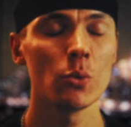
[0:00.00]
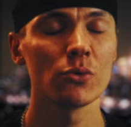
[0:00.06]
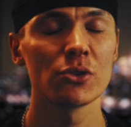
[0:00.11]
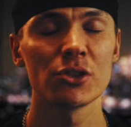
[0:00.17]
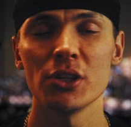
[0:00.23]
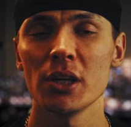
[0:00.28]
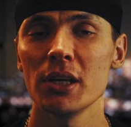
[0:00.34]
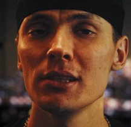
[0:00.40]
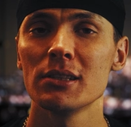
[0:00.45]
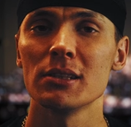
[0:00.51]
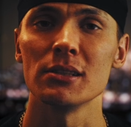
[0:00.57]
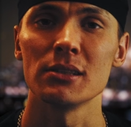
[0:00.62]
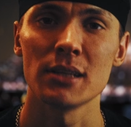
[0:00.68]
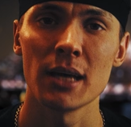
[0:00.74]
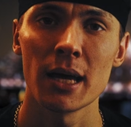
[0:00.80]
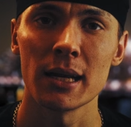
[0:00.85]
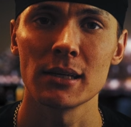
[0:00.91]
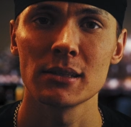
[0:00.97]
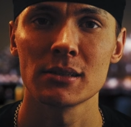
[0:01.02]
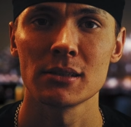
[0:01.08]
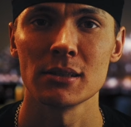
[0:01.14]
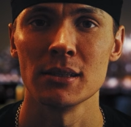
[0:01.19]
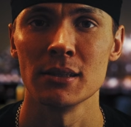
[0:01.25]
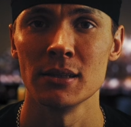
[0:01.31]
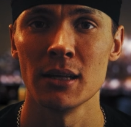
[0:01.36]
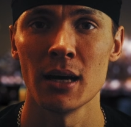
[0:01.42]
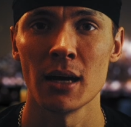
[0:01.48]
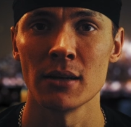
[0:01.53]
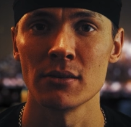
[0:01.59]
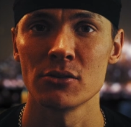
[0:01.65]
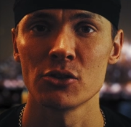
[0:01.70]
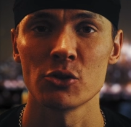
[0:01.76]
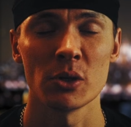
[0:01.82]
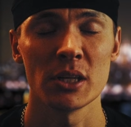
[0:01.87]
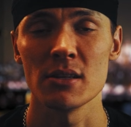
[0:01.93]
Don't chase aesthetics and
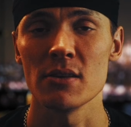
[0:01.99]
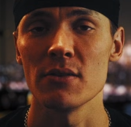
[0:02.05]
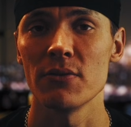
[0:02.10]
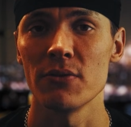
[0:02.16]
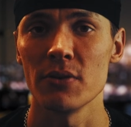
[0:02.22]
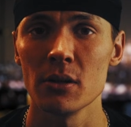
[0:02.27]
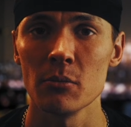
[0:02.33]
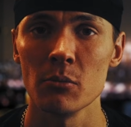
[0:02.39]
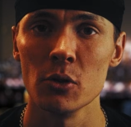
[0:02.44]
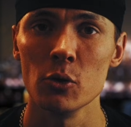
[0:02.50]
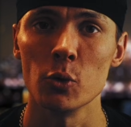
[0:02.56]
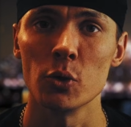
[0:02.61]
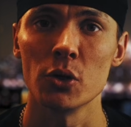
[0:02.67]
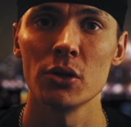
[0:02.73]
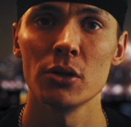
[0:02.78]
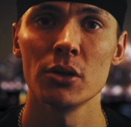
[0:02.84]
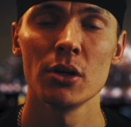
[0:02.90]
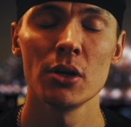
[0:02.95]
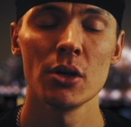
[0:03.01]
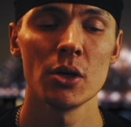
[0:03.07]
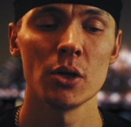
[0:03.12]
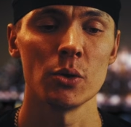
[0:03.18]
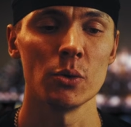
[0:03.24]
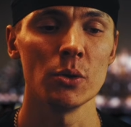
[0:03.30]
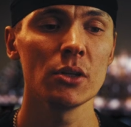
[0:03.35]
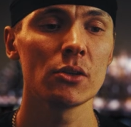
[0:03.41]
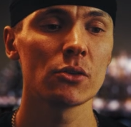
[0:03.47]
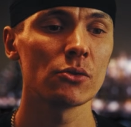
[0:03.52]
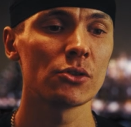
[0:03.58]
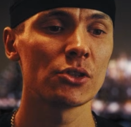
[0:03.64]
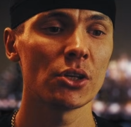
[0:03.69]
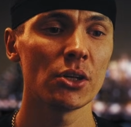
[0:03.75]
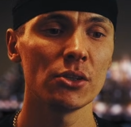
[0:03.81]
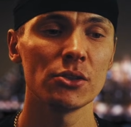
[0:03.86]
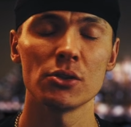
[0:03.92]
that trendy film look. You need
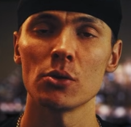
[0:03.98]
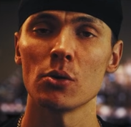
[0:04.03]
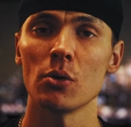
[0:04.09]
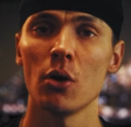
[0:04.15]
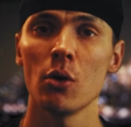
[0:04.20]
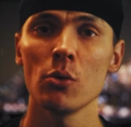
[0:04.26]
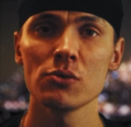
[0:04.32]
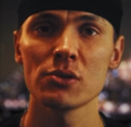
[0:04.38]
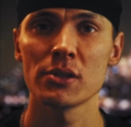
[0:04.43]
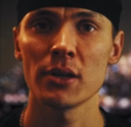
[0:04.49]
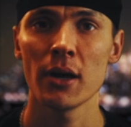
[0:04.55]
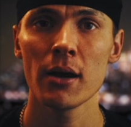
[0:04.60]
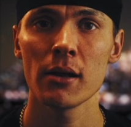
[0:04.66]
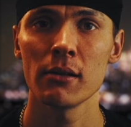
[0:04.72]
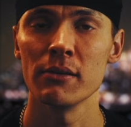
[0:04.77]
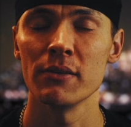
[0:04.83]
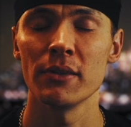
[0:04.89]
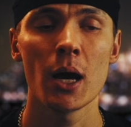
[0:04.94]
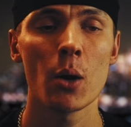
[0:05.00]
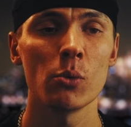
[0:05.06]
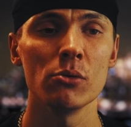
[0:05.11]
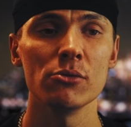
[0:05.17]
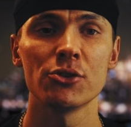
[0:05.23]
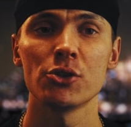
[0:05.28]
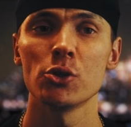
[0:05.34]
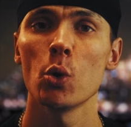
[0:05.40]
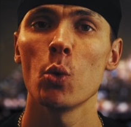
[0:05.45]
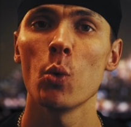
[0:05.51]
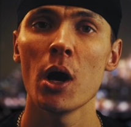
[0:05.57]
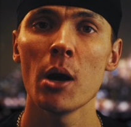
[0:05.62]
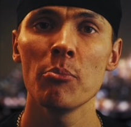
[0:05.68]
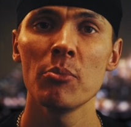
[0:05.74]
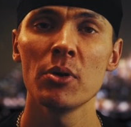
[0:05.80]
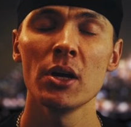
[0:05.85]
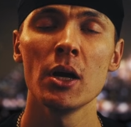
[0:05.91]
to chase your own style and that will
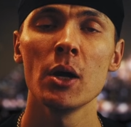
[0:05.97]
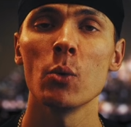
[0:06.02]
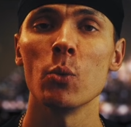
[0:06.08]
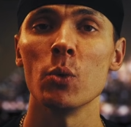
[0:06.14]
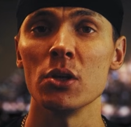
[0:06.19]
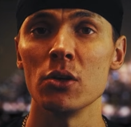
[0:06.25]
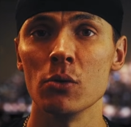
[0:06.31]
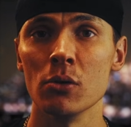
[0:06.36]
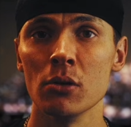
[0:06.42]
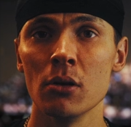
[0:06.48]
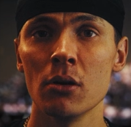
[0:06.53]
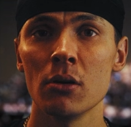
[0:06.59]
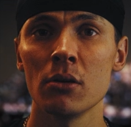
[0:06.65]
show up when you